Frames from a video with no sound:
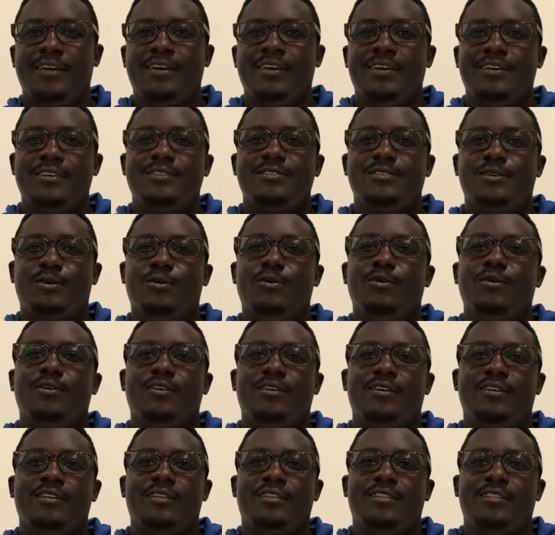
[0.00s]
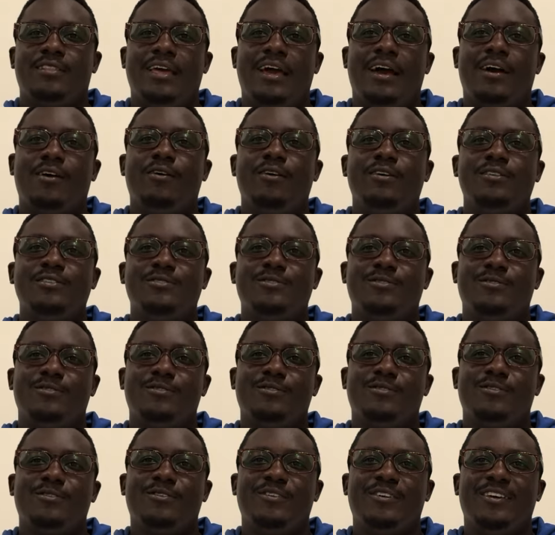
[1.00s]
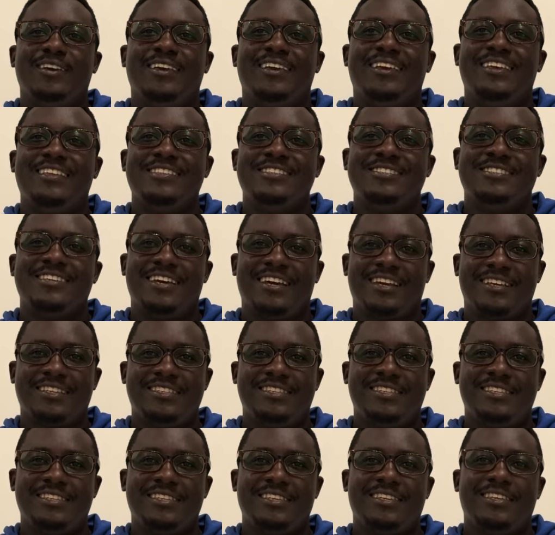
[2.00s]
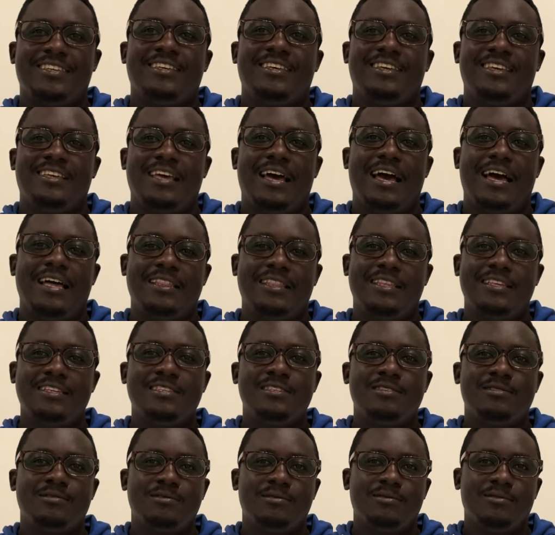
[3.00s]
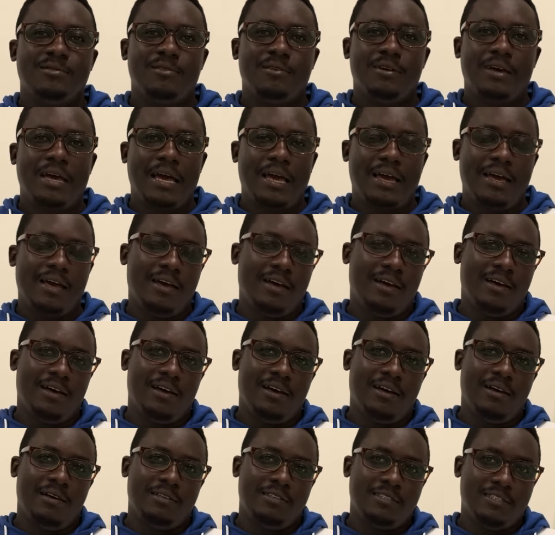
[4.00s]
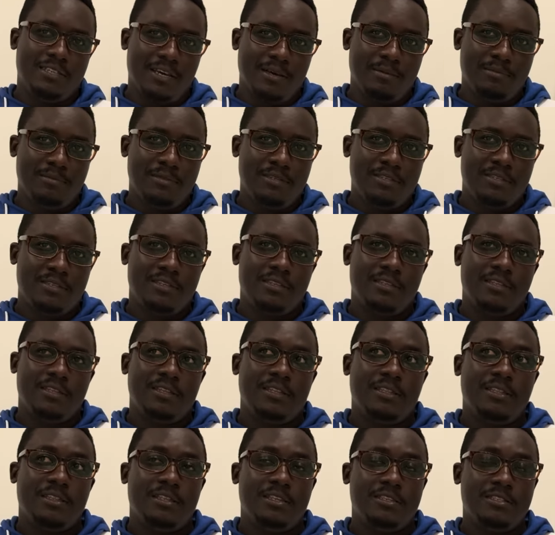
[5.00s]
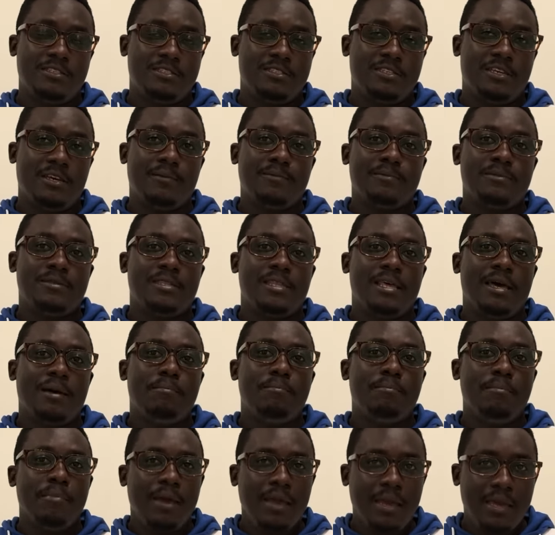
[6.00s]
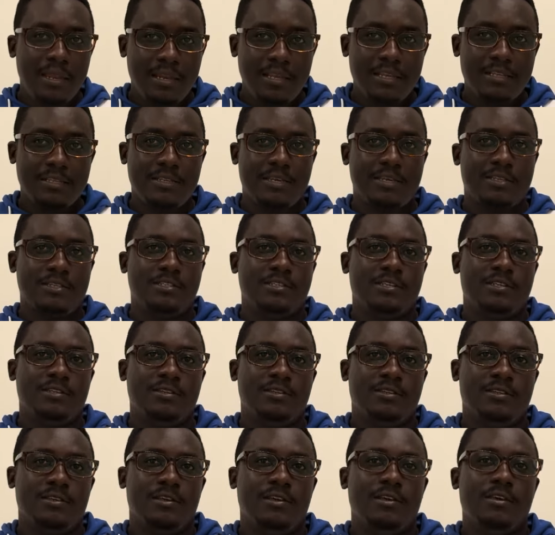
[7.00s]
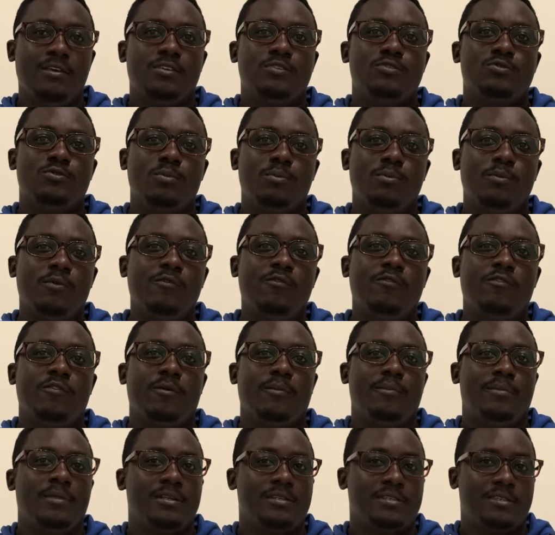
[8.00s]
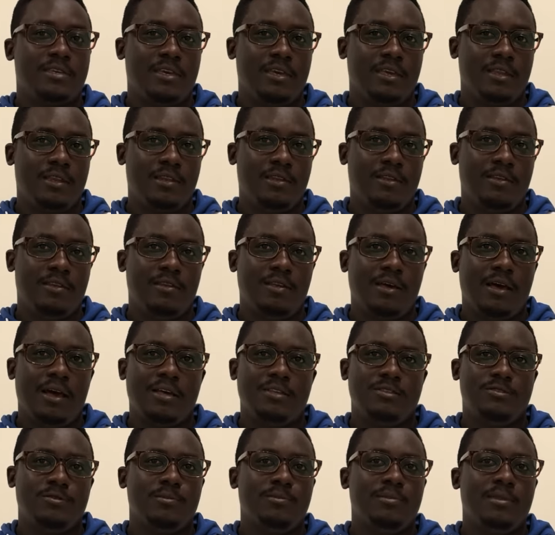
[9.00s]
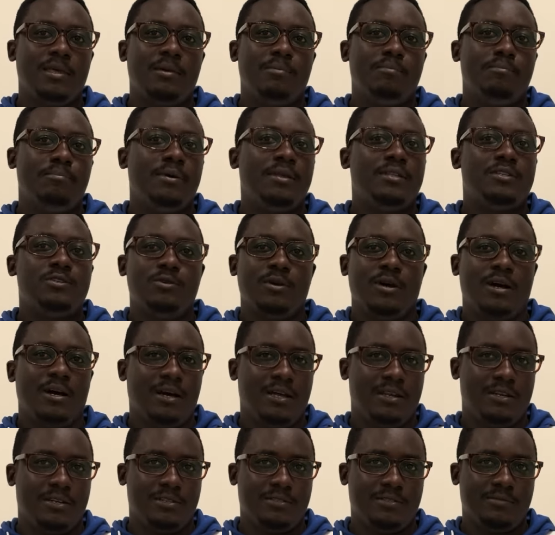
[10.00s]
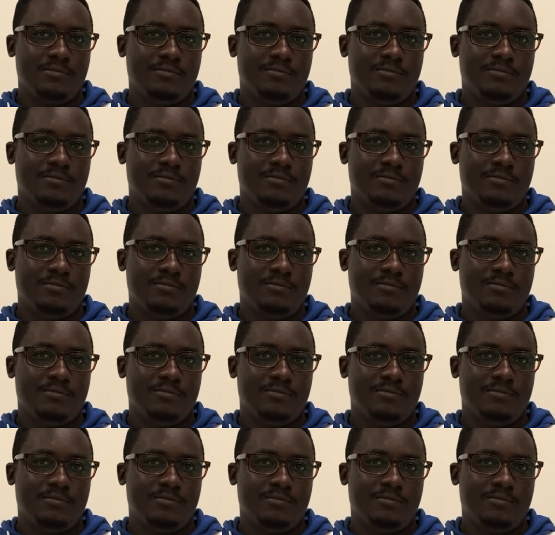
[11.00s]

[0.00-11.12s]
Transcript: So they are going to inject these germs. These germs, their main intention is to move from the skin. Assume they beat your hand.